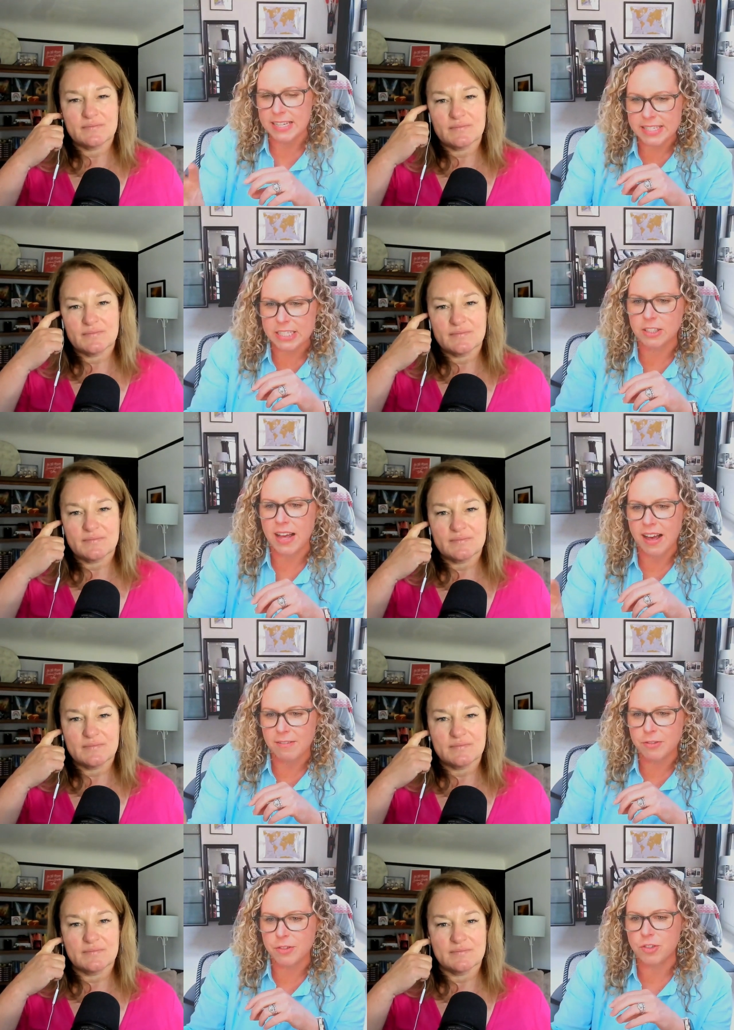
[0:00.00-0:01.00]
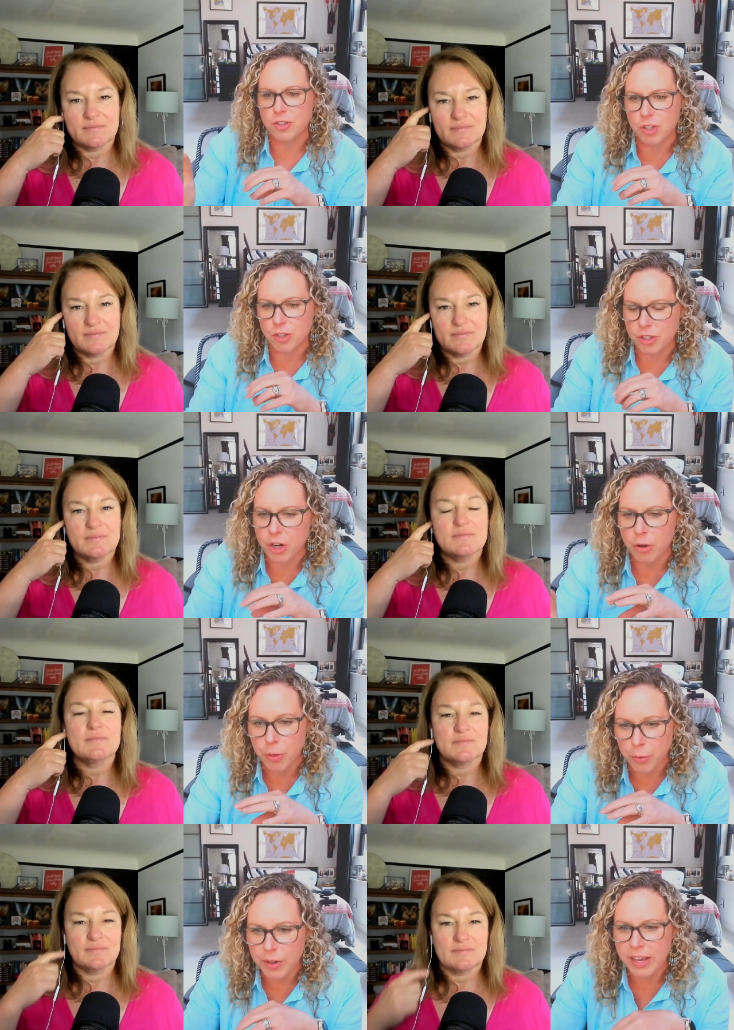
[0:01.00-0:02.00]
Speaker 1: I still have two, you
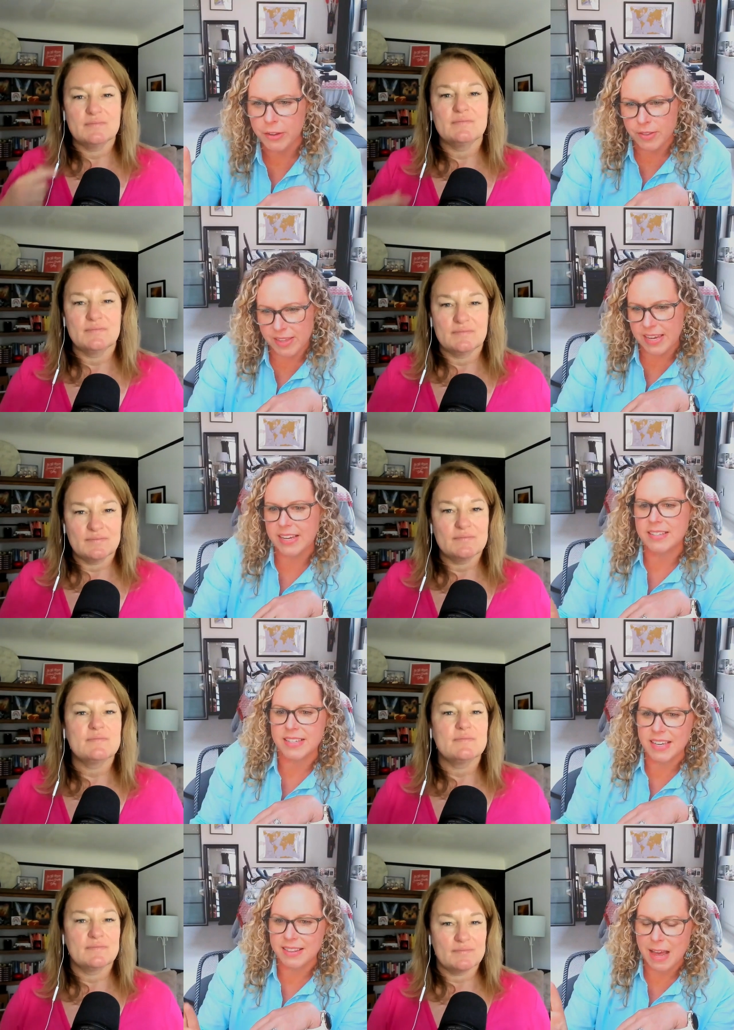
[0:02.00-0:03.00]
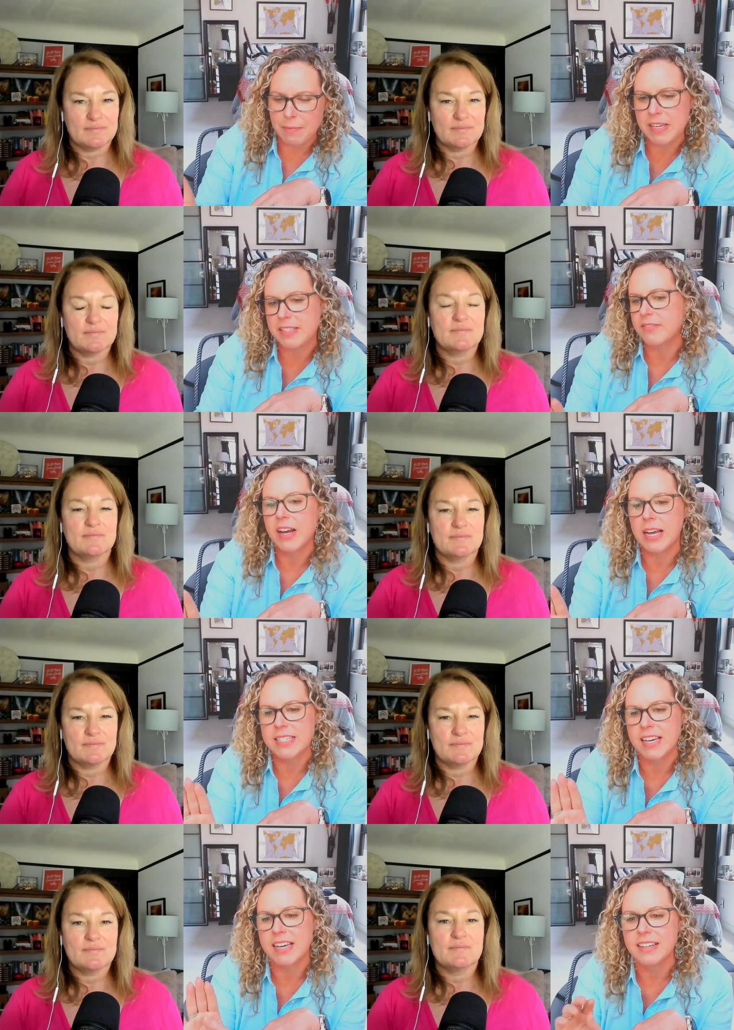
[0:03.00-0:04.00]
know, three other things in that piece of
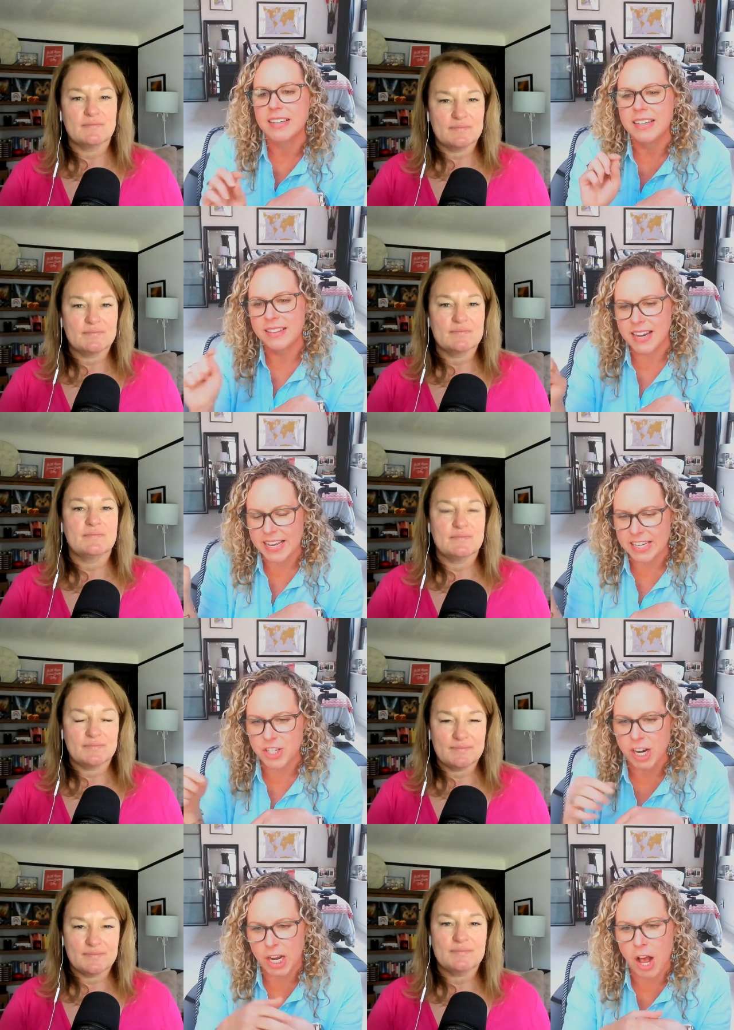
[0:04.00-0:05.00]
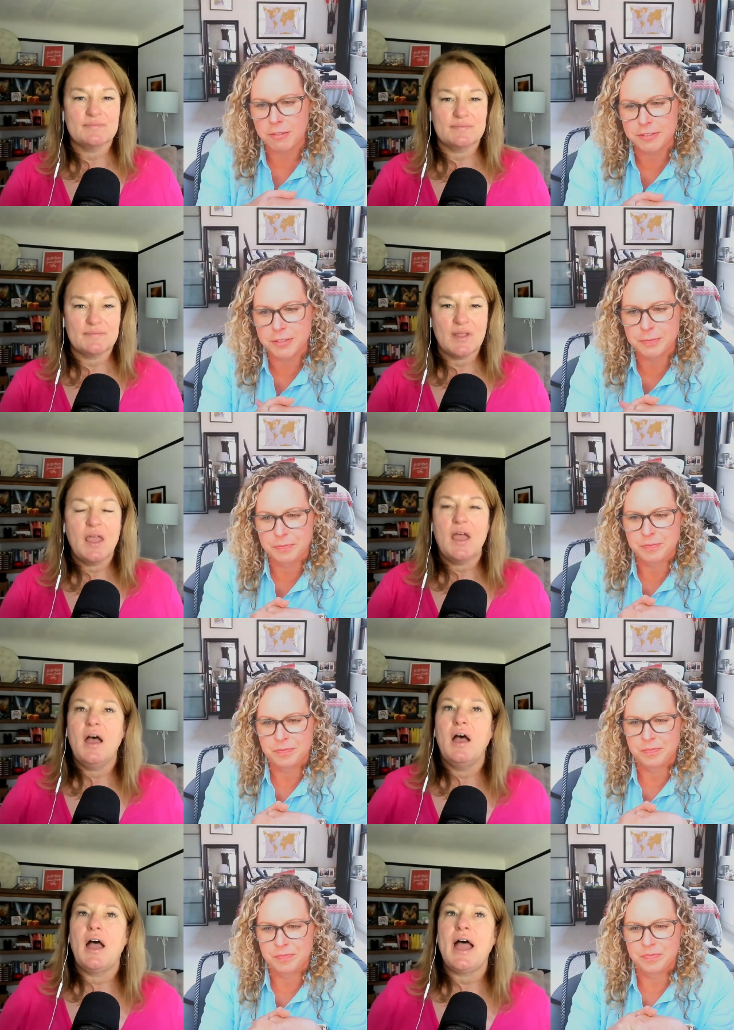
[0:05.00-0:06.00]
content that I can check off.
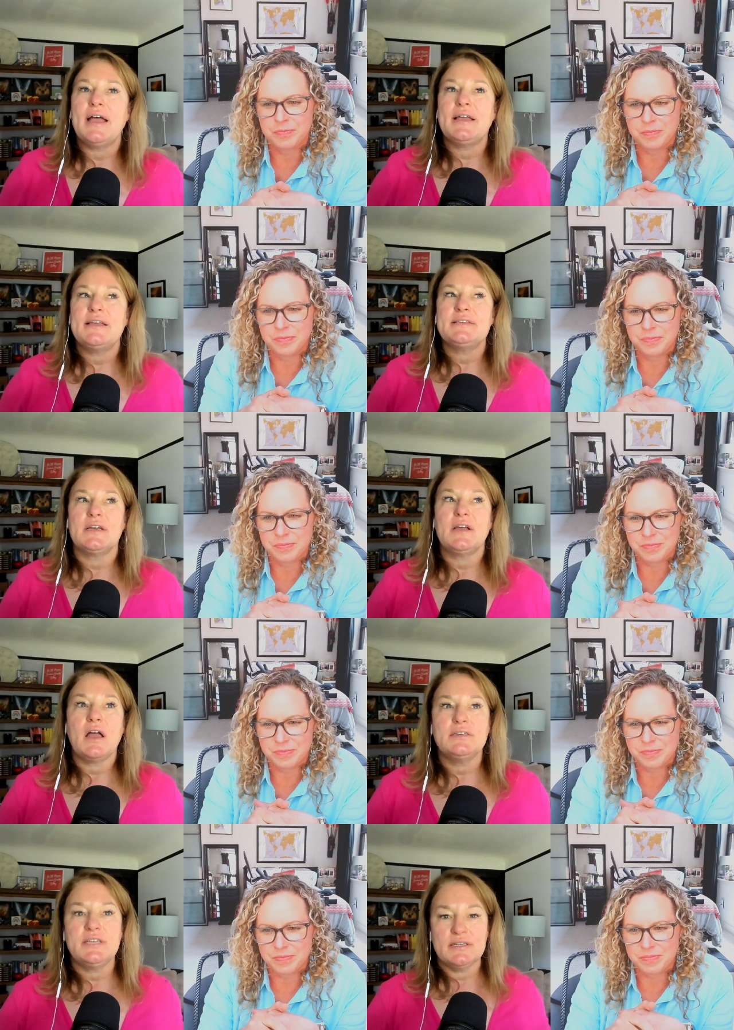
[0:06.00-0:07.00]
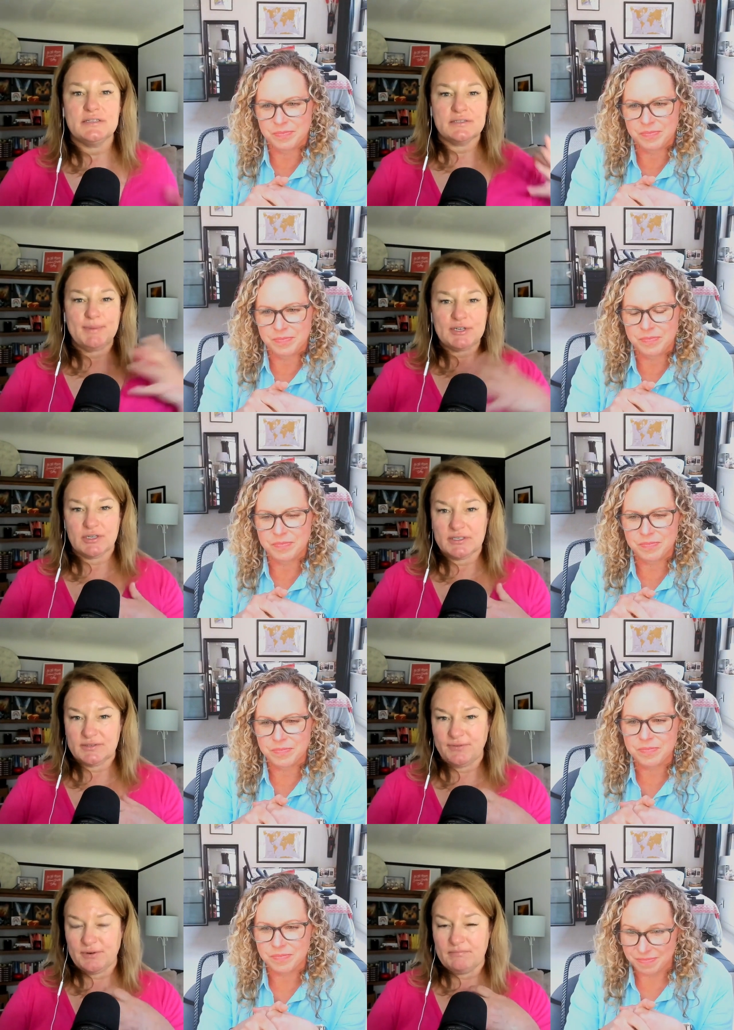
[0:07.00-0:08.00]
Speaker 2: As a content
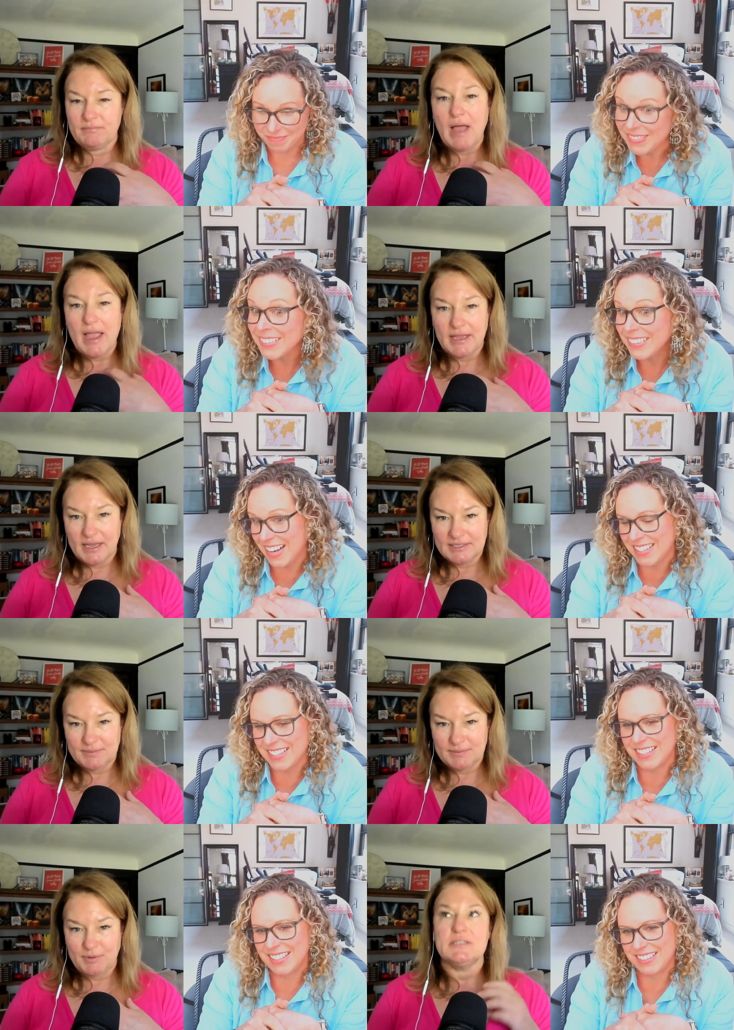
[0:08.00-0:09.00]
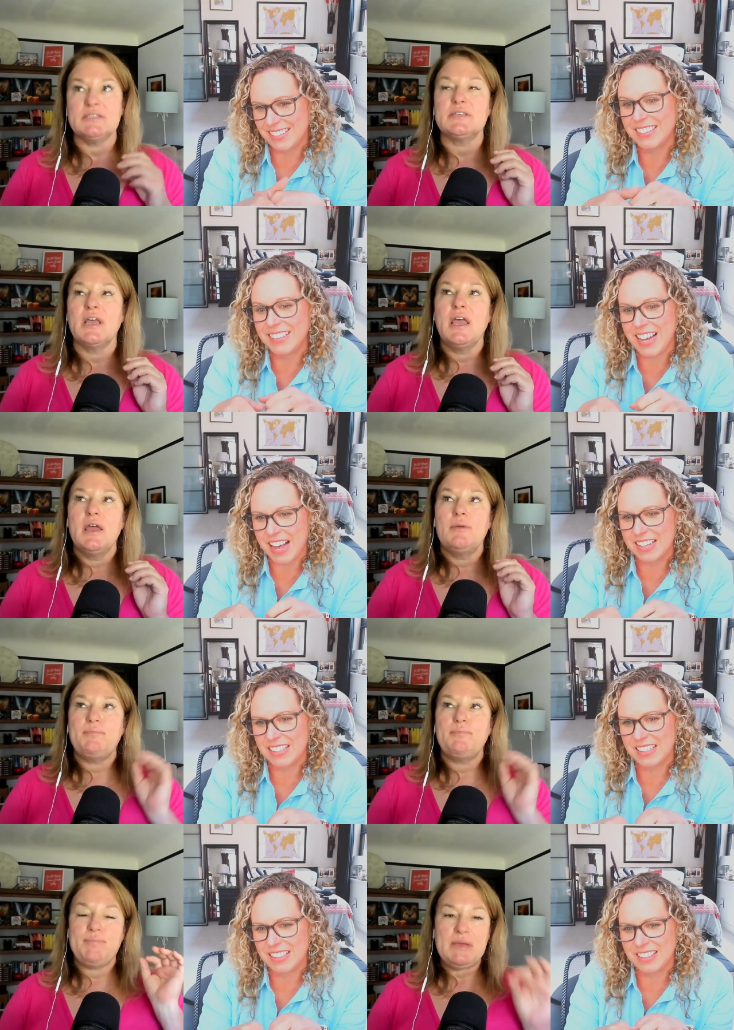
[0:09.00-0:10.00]
specialist, from my experience, yeah.
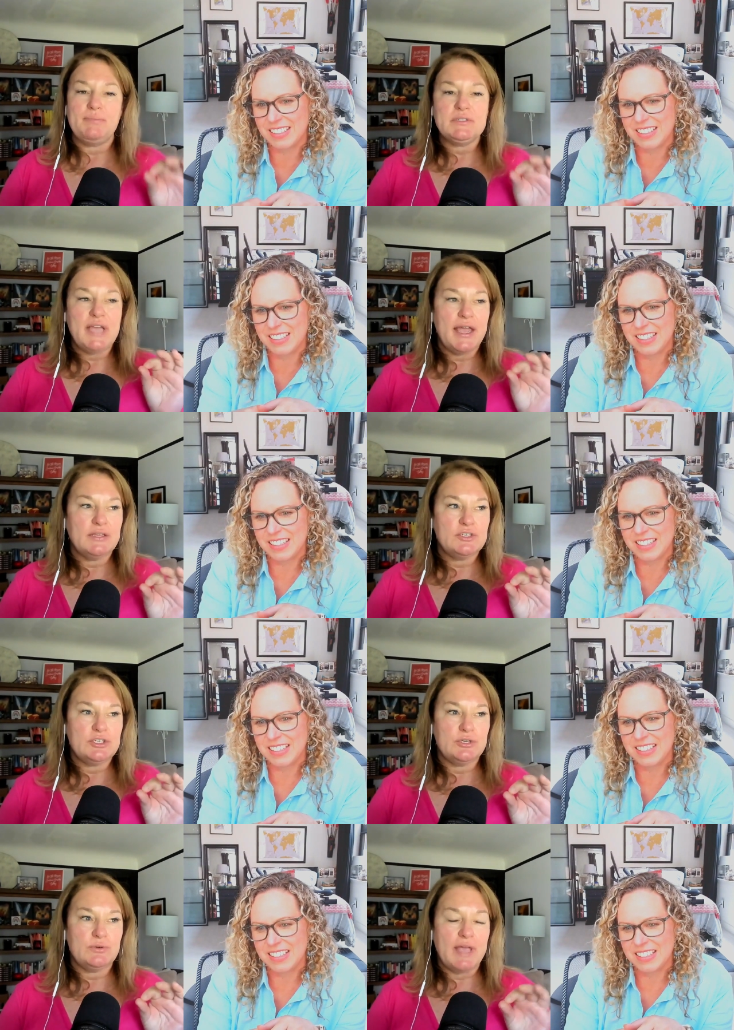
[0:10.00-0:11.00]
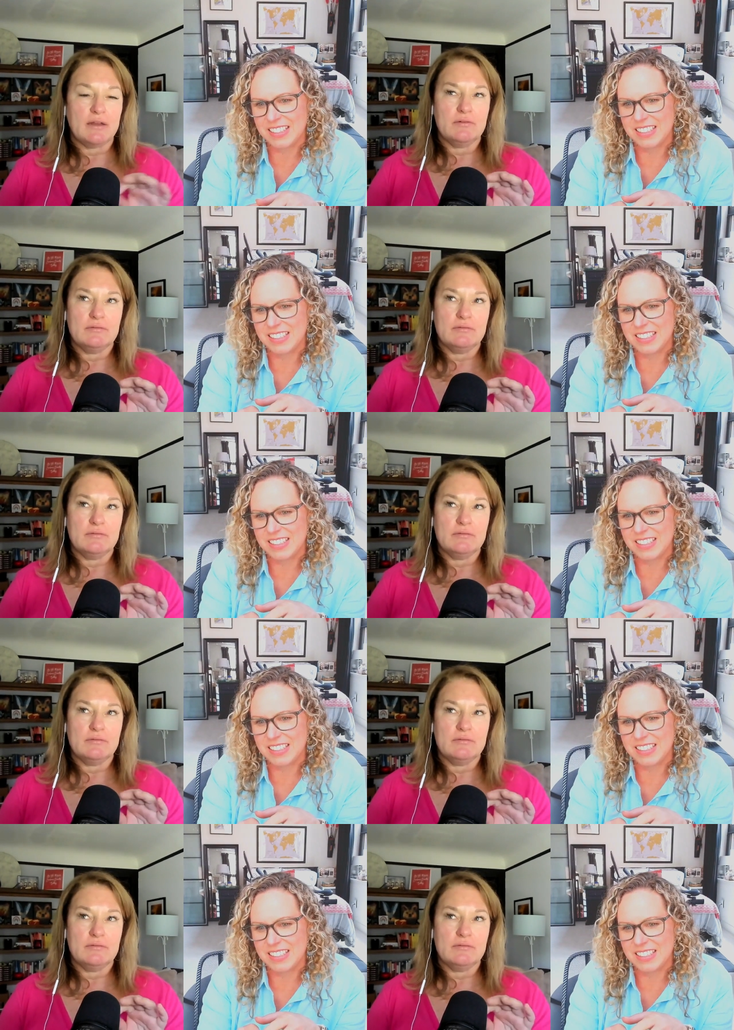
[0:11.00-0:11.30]
people tend to get